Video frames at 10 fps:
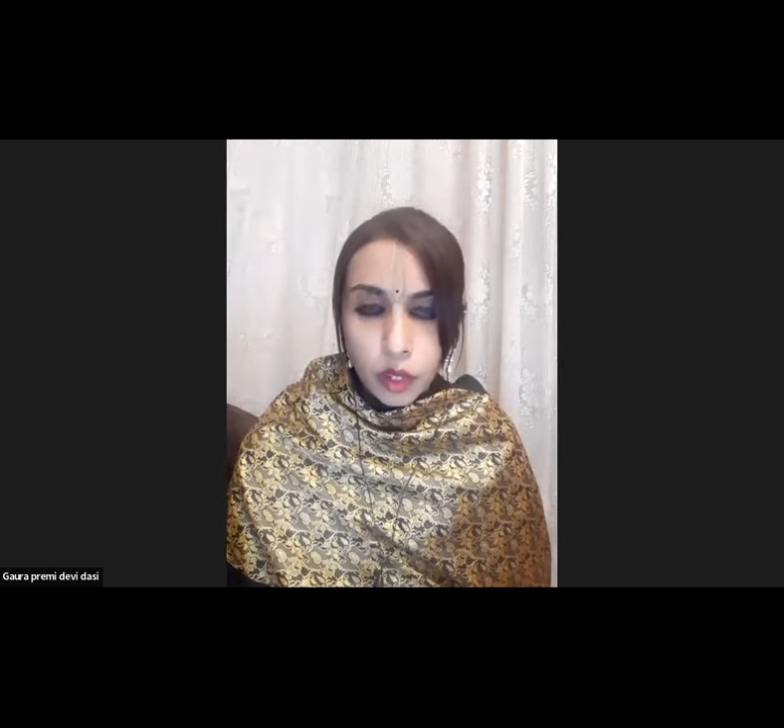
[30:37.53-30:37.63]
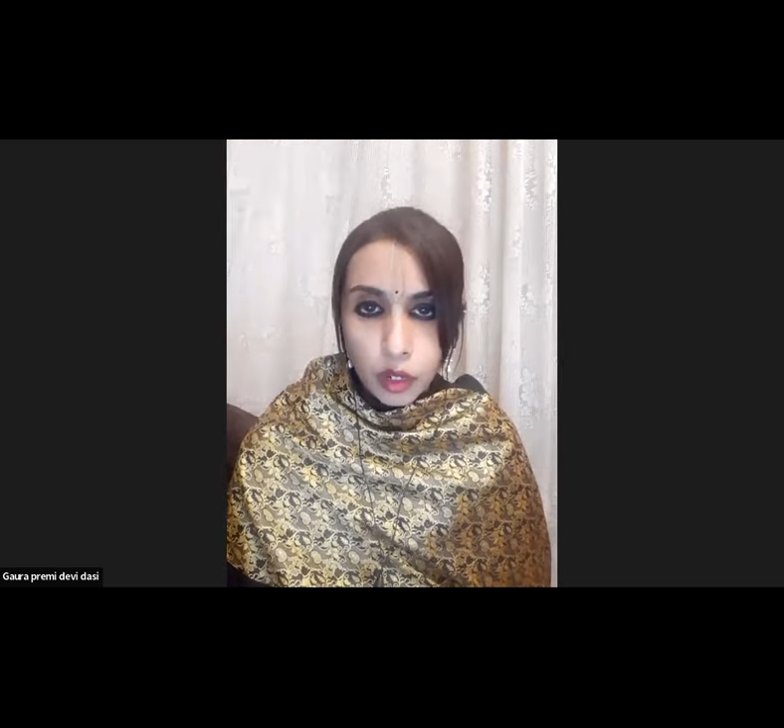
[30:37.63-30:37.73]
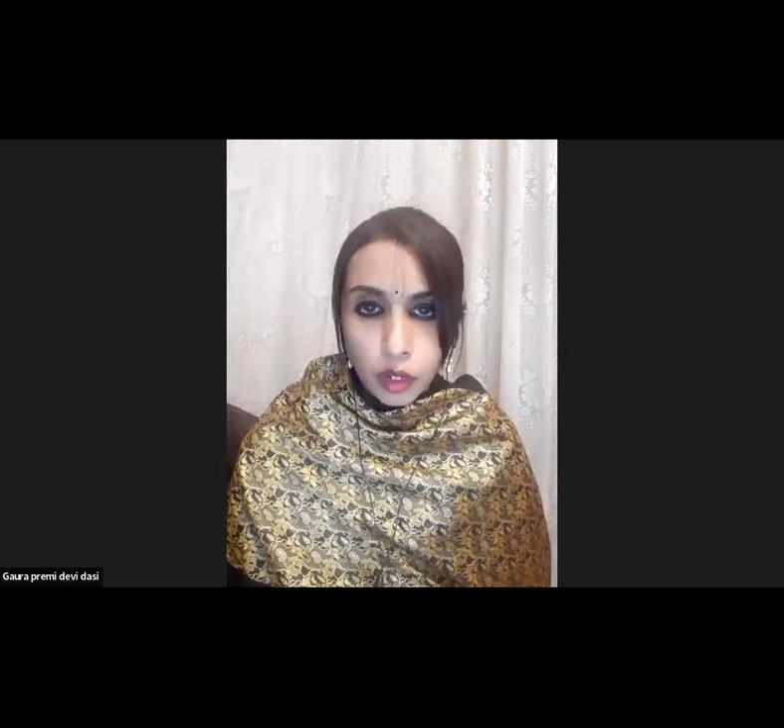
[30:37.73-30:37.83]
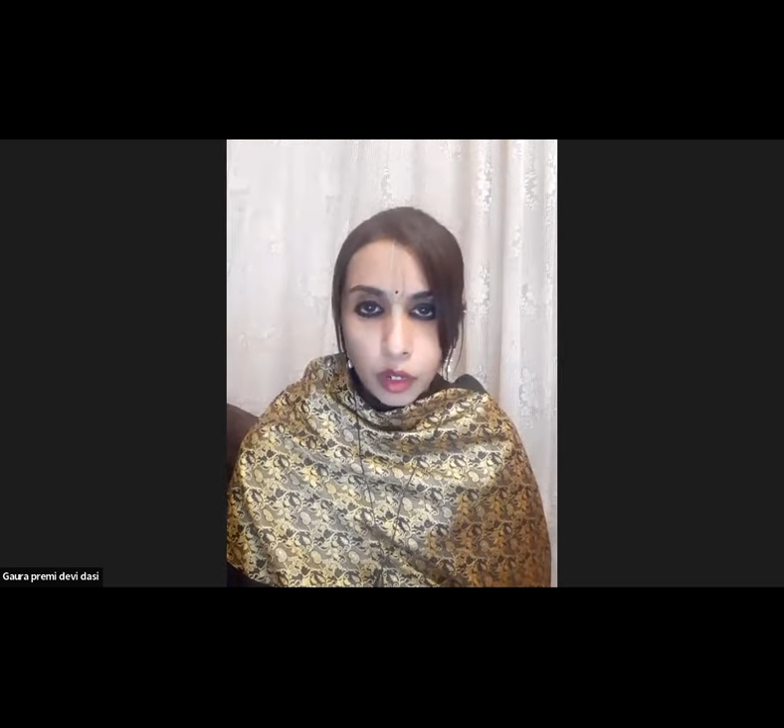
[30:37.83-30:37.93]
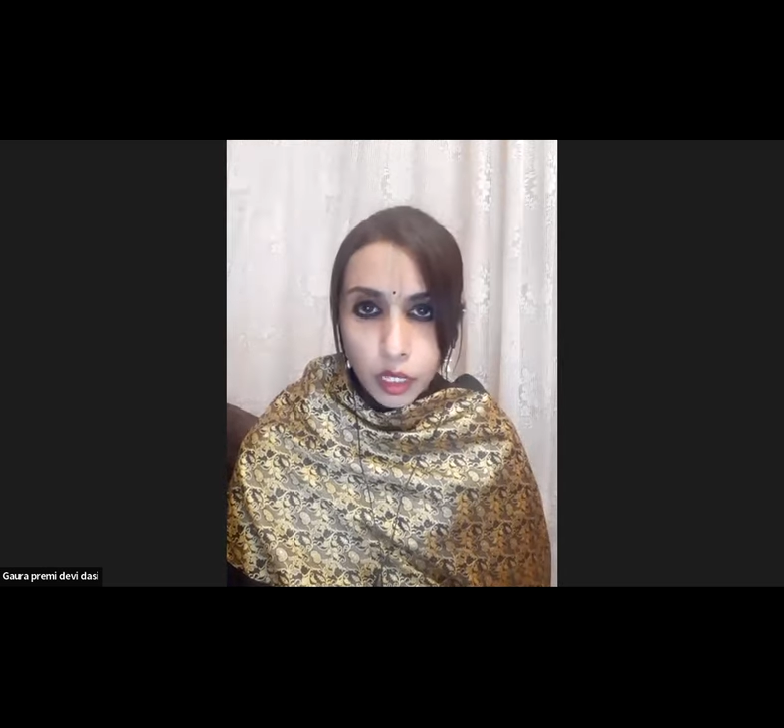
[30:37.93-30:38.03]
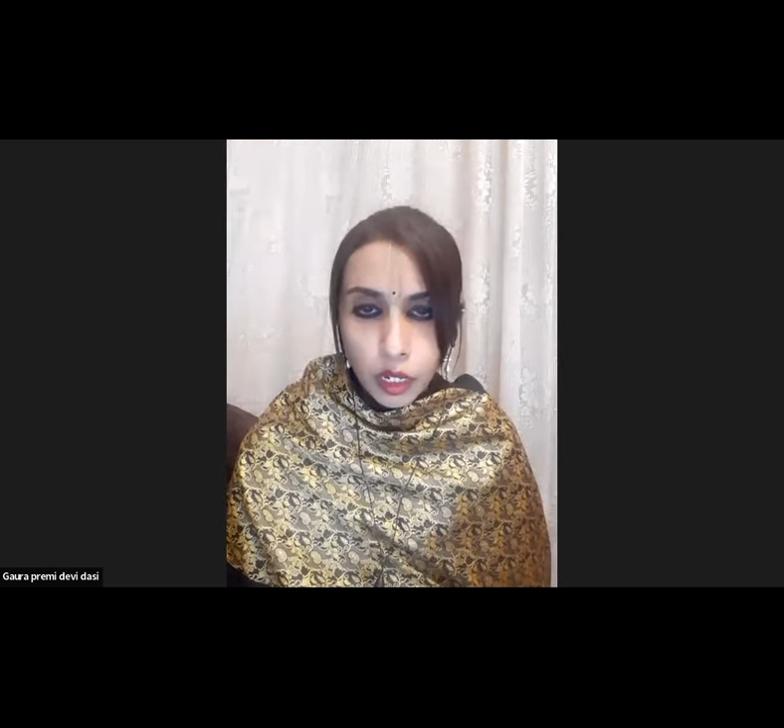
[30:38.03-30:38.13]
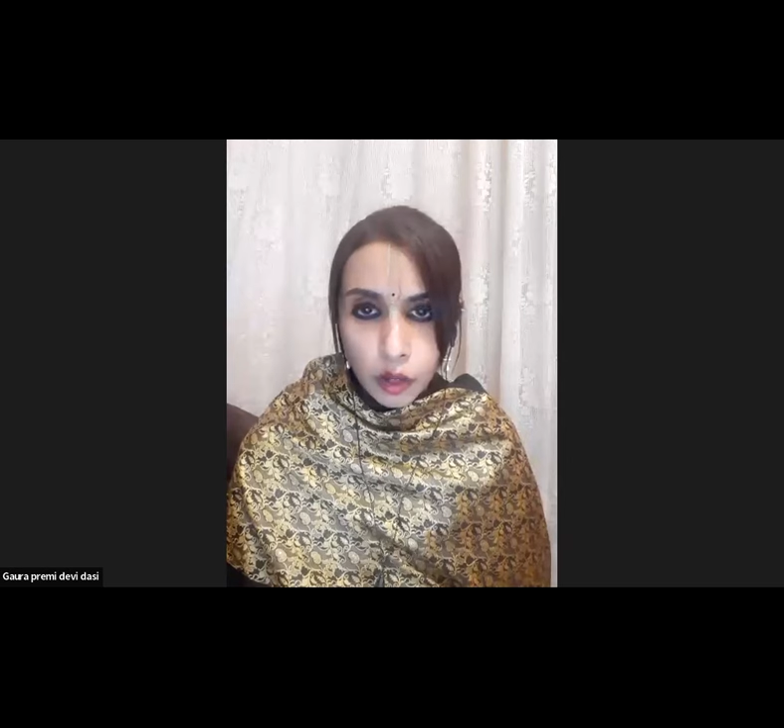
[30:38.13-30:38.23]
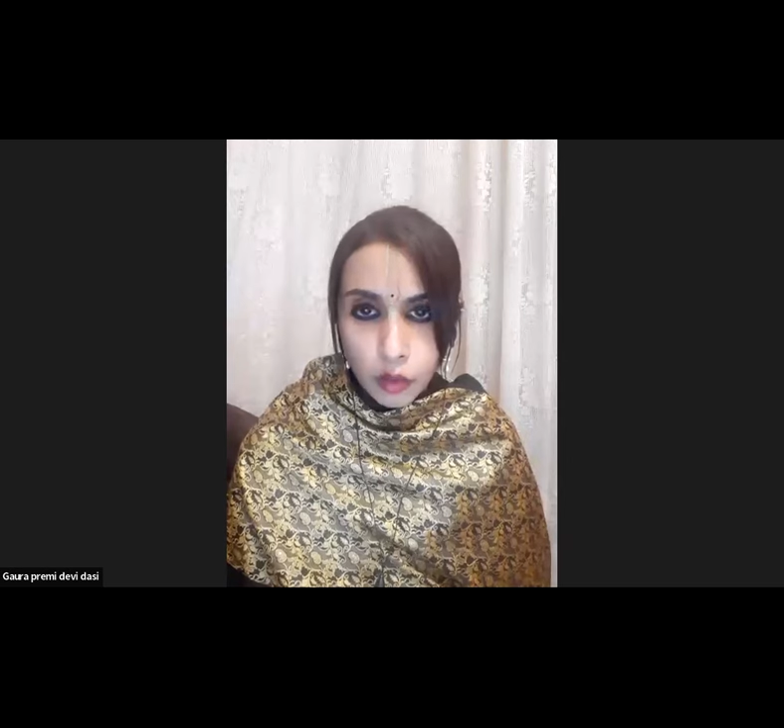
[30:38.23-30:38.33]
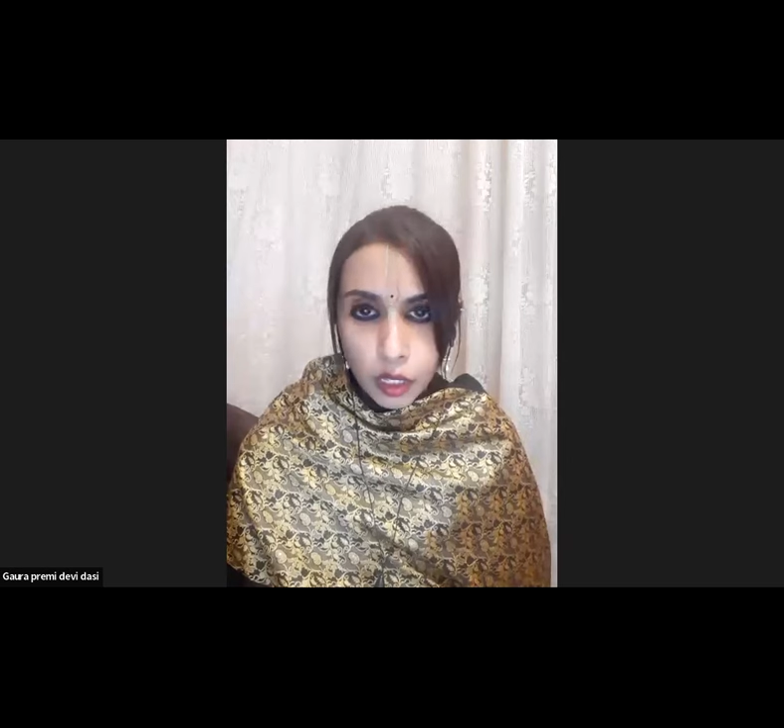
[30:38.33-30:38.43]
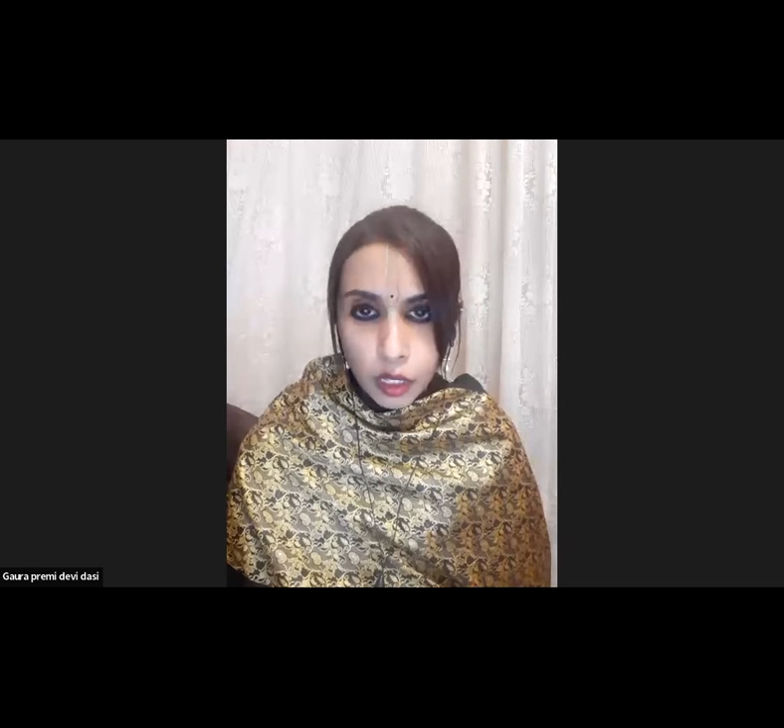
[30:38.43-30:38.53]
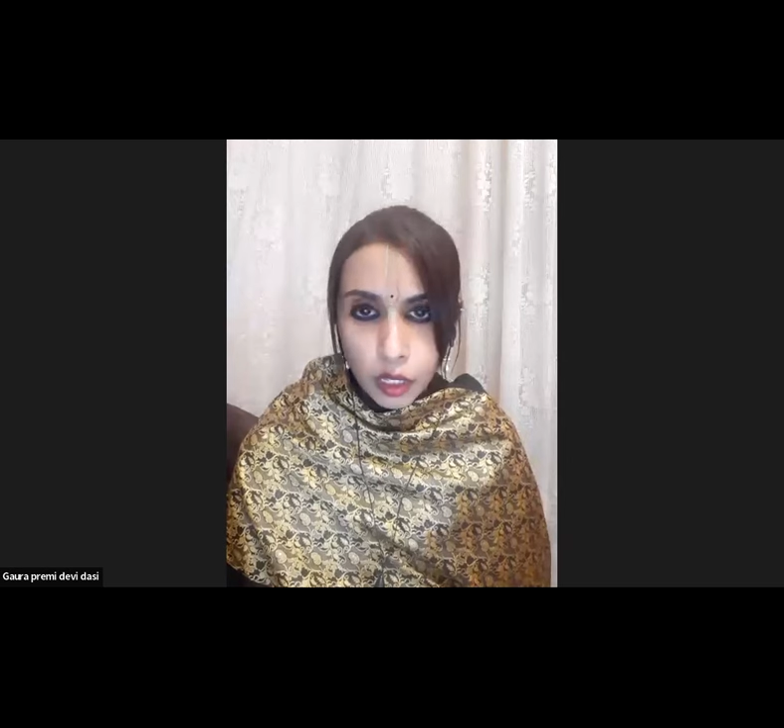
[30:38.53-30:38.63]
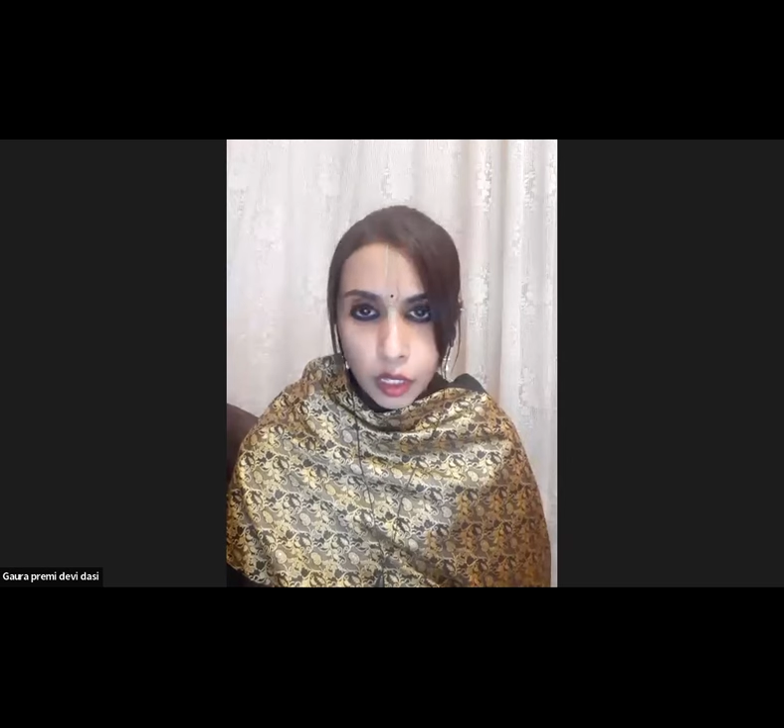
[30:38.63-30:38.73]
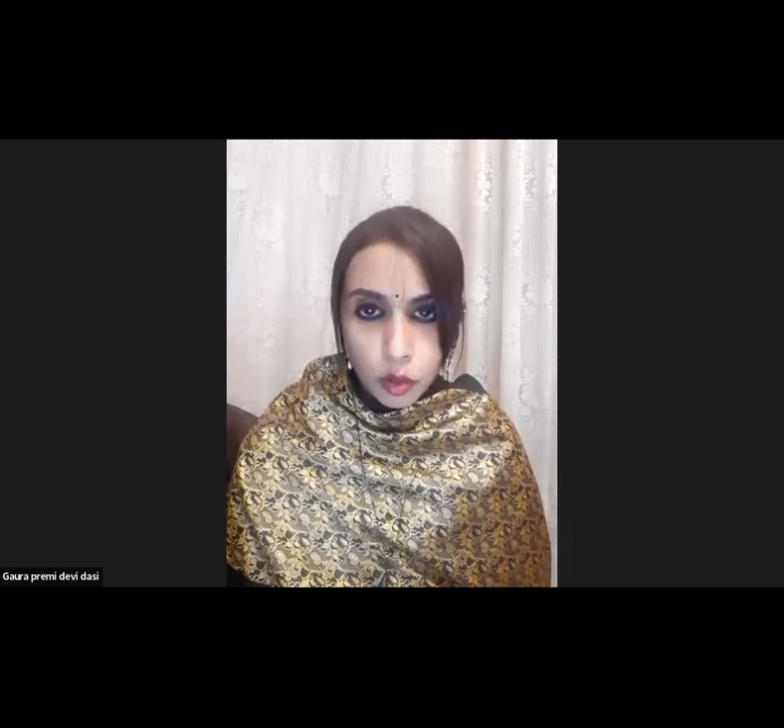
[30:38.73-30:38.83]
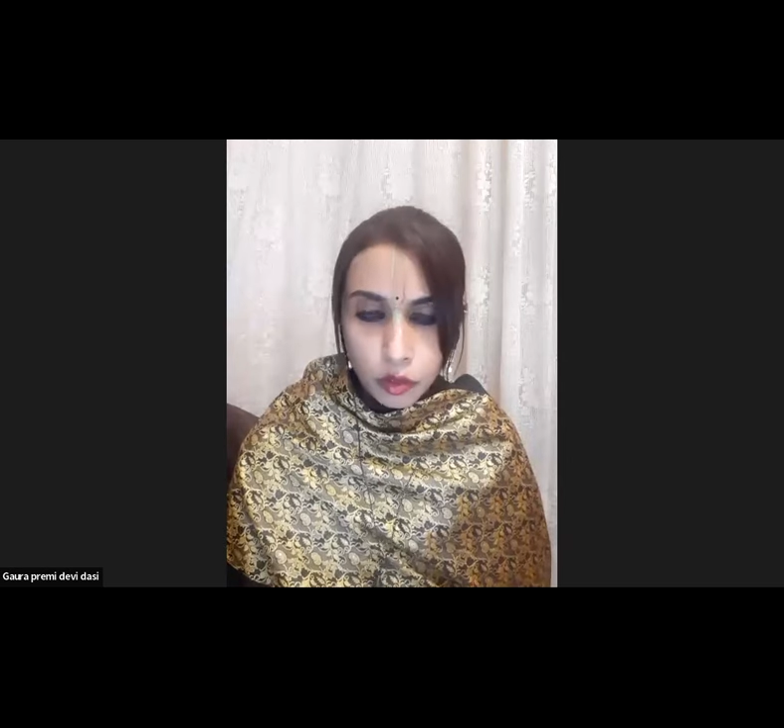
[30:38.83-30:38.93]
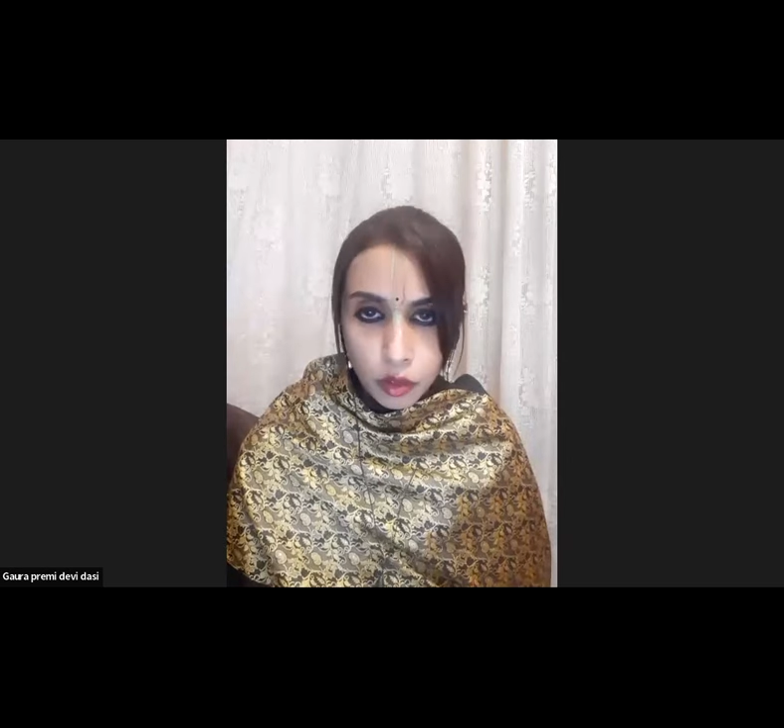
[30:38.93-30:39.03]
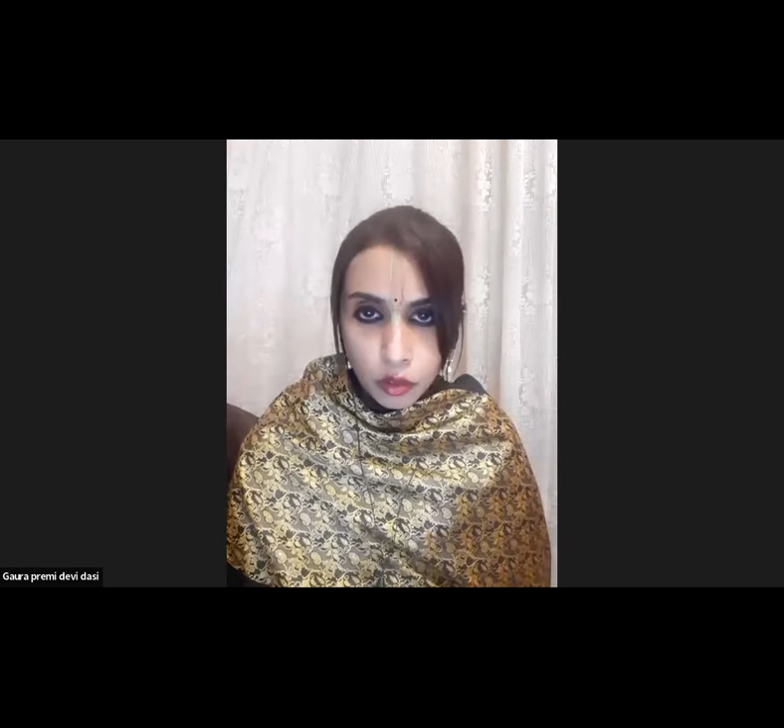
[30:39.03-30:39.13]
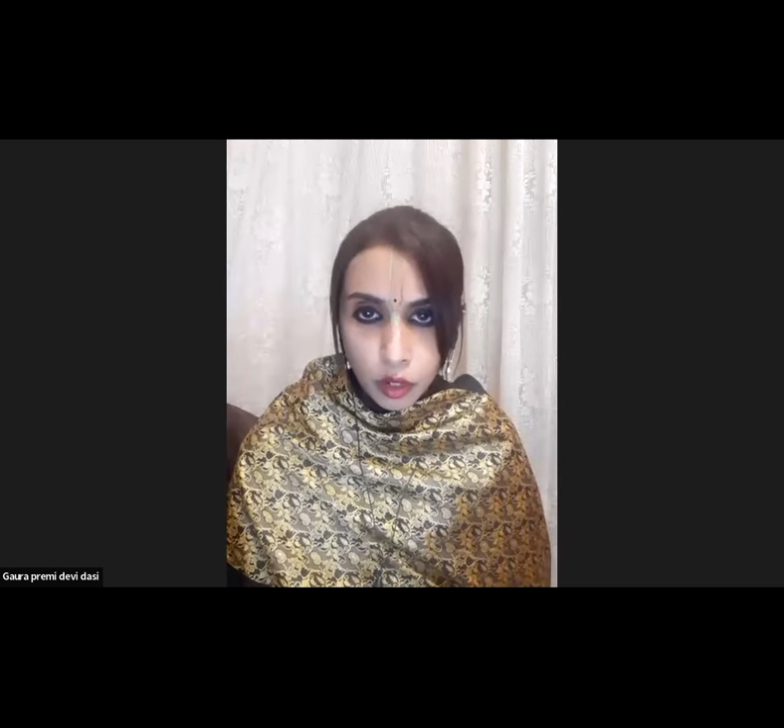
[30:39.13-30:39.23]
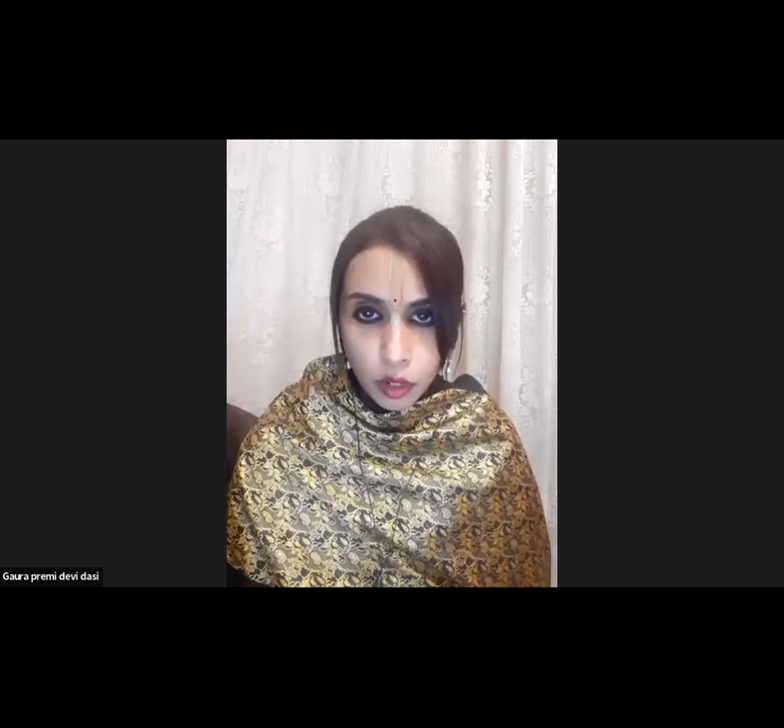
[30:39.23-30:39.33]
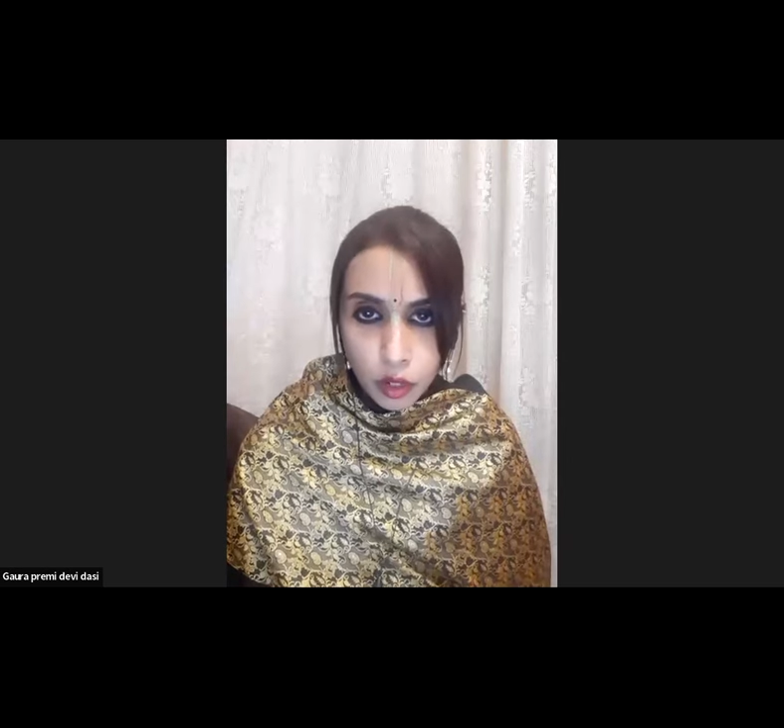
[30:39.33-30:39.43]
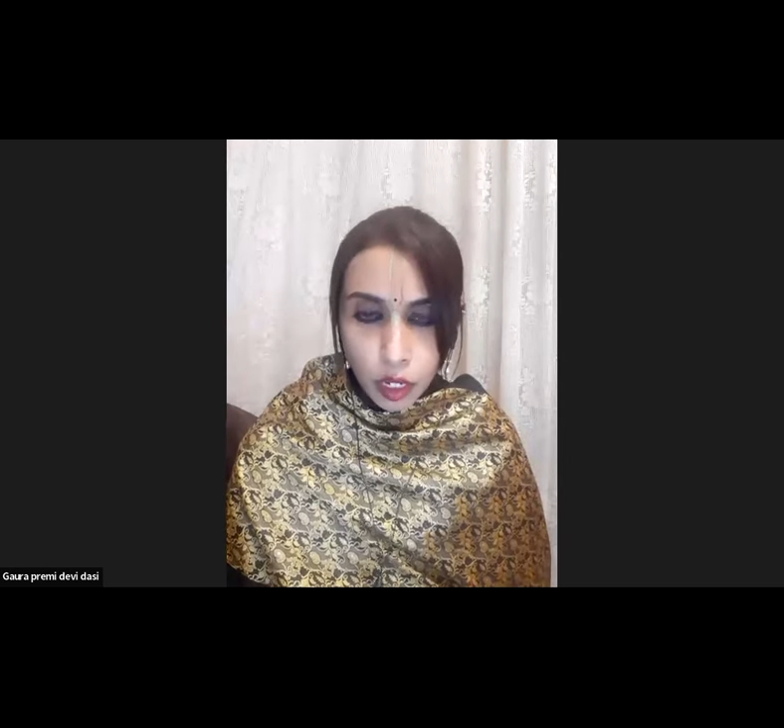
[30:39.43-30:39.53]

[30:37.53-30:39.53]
everything and everything to exist,